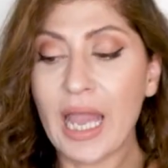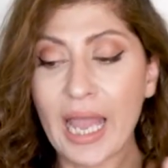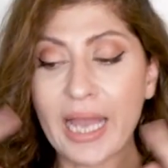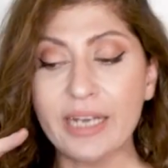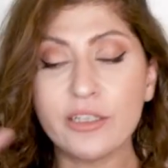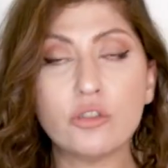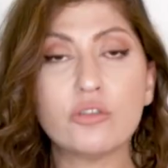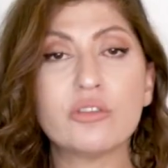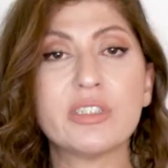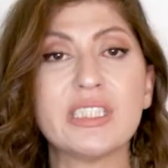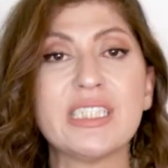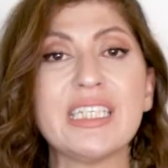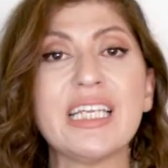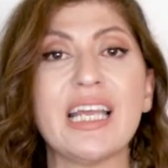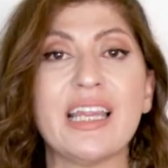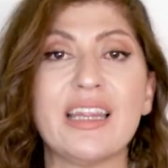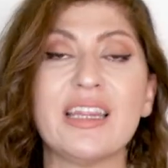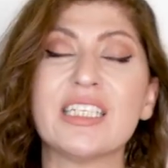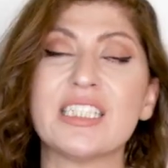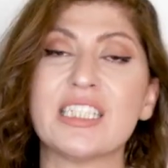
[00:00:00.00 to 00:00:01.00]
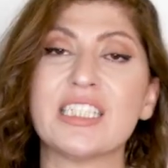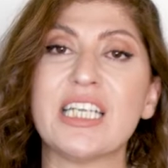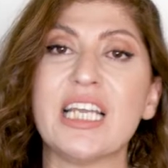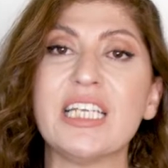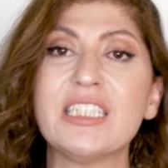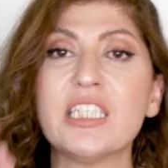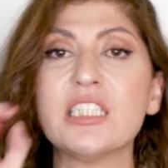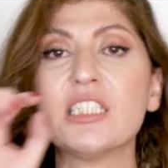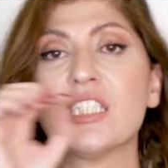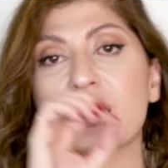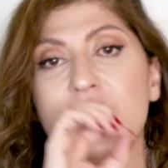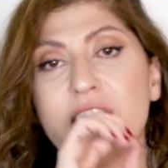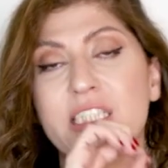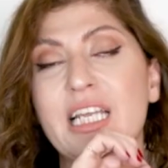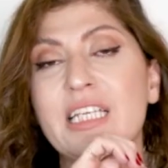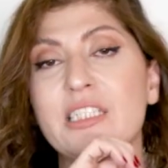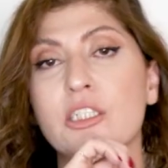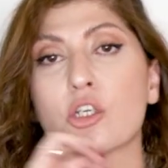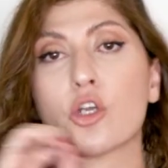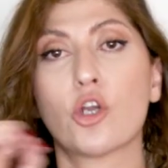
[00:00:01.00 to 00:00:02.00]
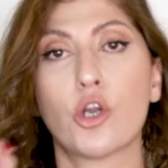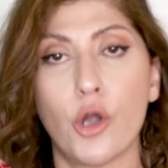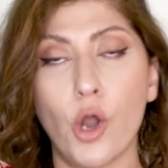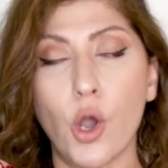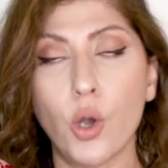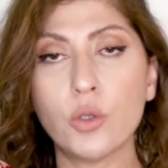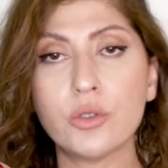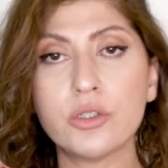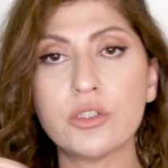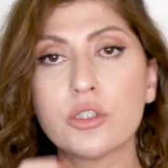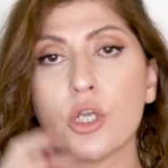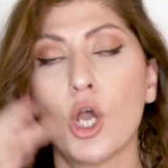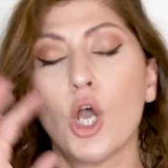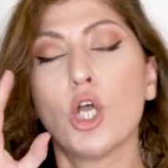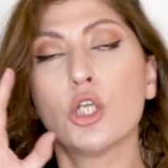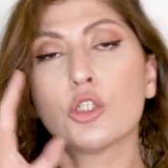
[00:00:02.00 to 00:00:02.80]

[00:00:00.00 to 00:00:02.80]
And you'll see in the status, it says closed.